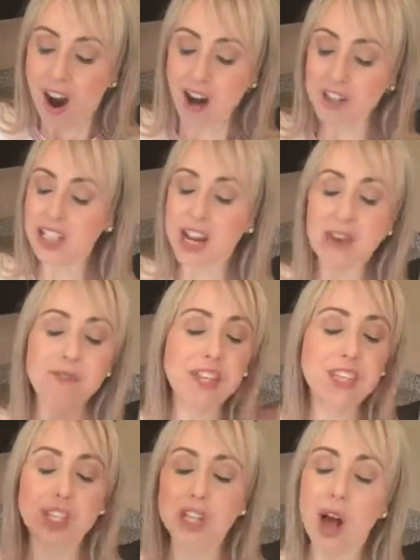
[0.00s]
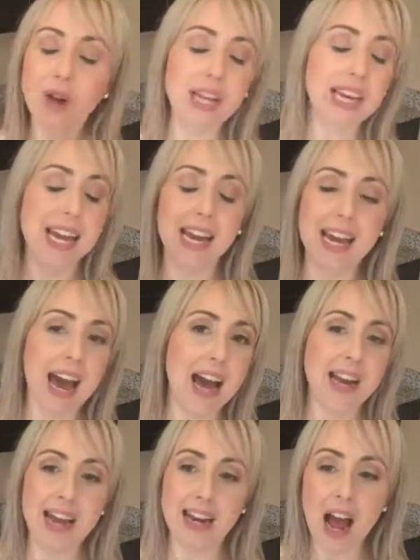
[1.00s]
stuff is slowly getting
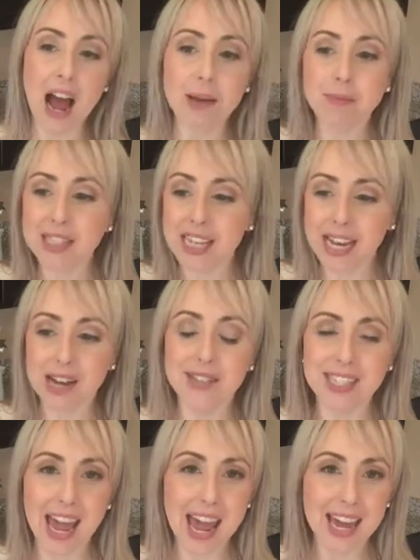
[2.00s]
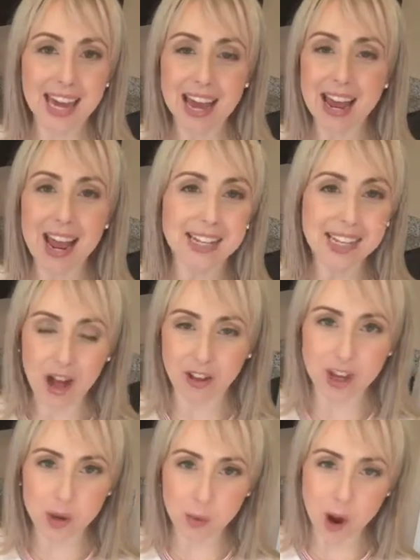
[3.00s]
added. I'm sick of saying it and
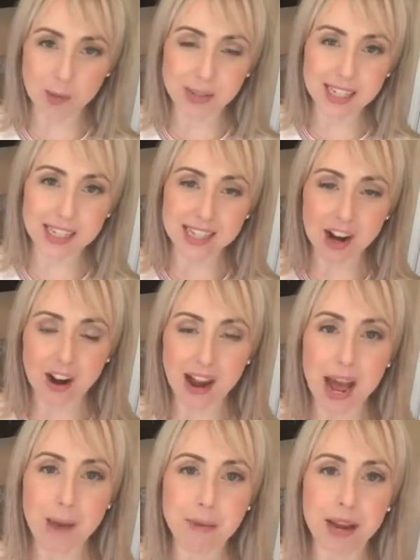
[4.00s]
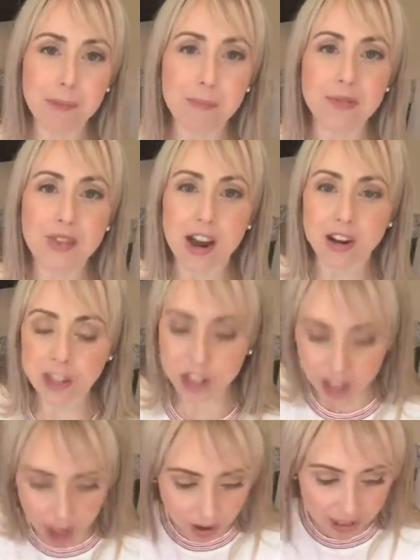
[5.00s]
telling you promises that aren't happening, but they are
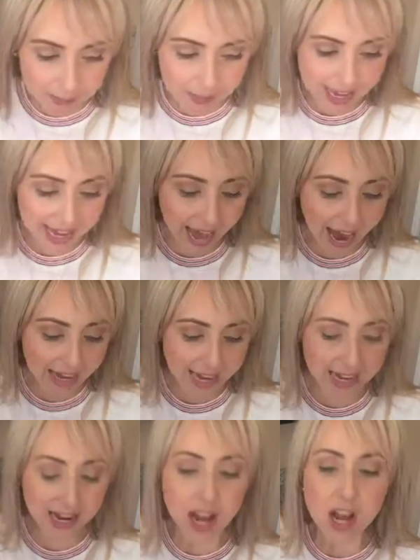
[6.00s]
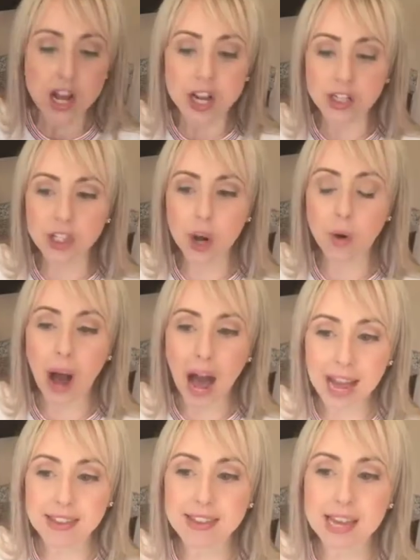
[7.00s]
slowly being added. So
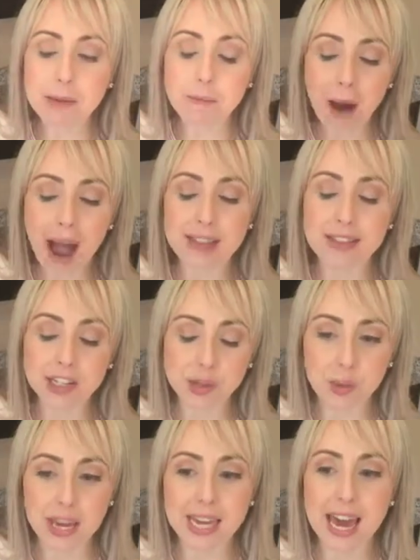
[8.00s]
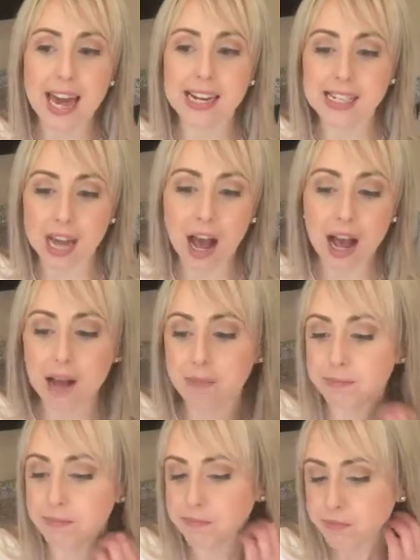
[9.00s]
I think by this weekend,
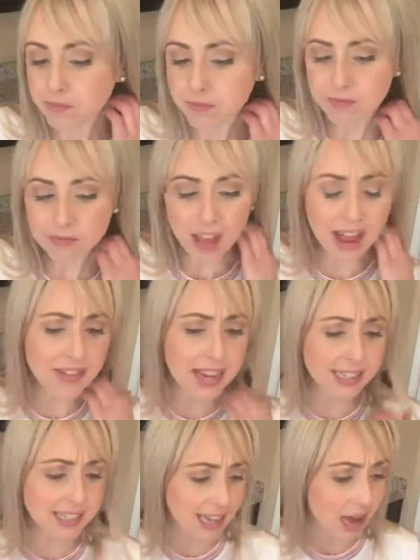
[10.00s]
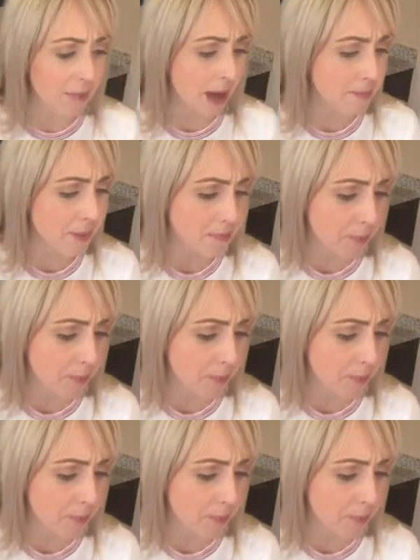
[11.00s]
I think some have been